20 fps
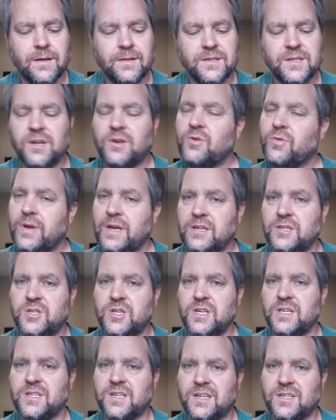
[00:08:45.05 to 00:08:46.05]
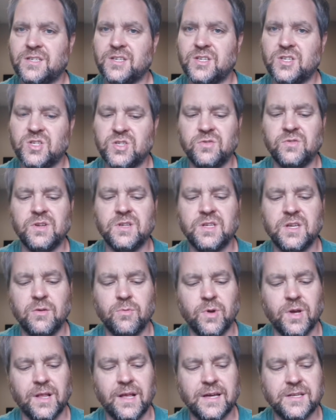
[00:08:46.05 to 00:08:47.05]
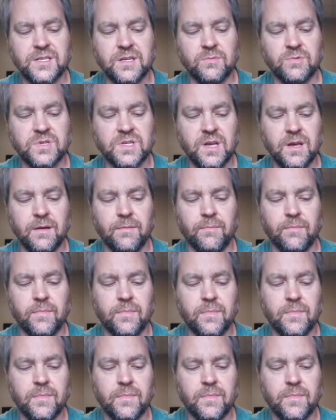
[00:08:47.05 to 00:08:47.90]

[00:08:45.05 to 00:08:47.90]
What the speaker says: to greet Jesus as soon as he realized it was him.